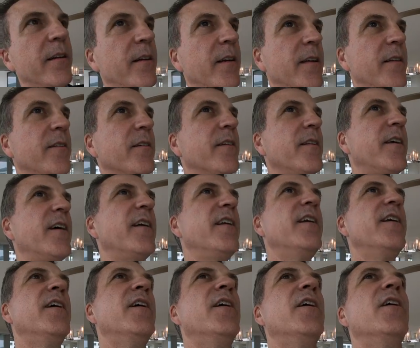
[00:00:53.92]
today, look at that.
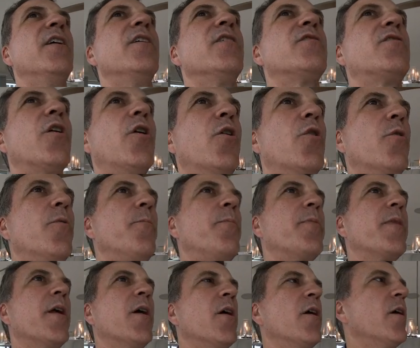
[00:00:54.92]

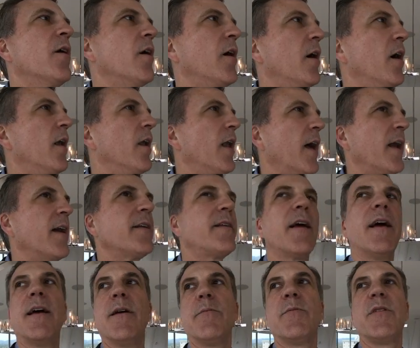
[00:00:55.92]
So a lot of
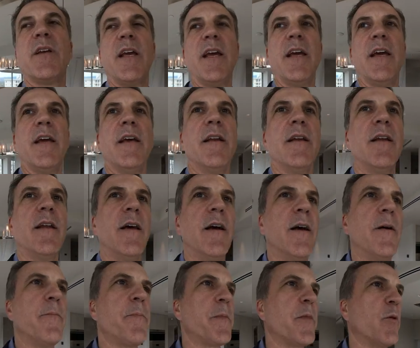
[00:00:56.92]
times in
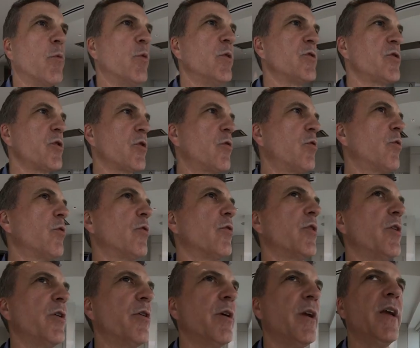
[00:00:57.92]
the Wilshire
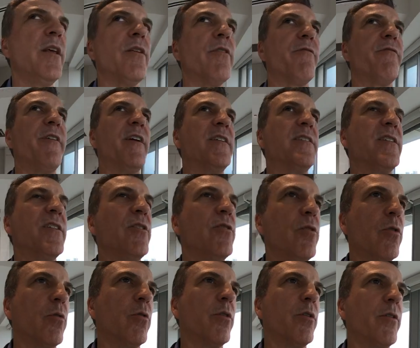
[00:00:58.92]
corridor, you're either facing
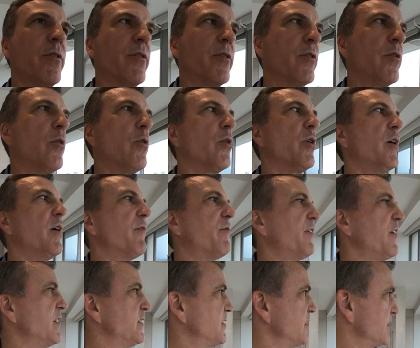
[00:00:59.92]
north or you're
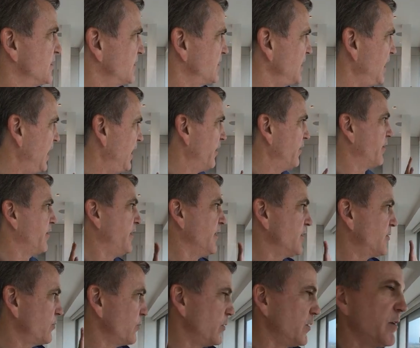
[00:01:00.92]
facing south.
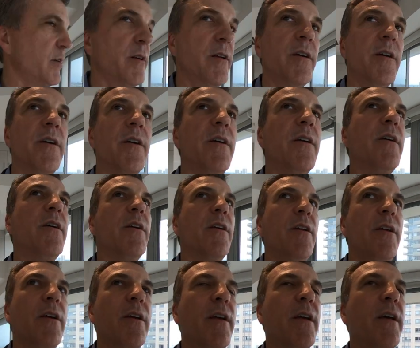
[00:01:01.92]
This one,
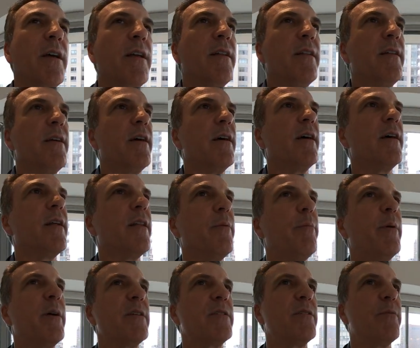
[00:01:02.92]
you get the
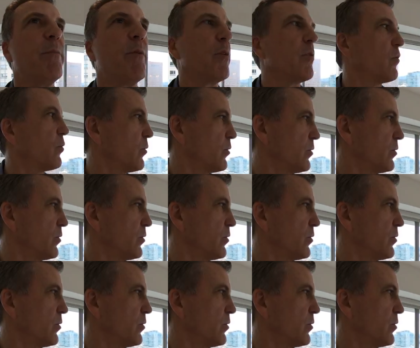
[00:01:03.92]
best of both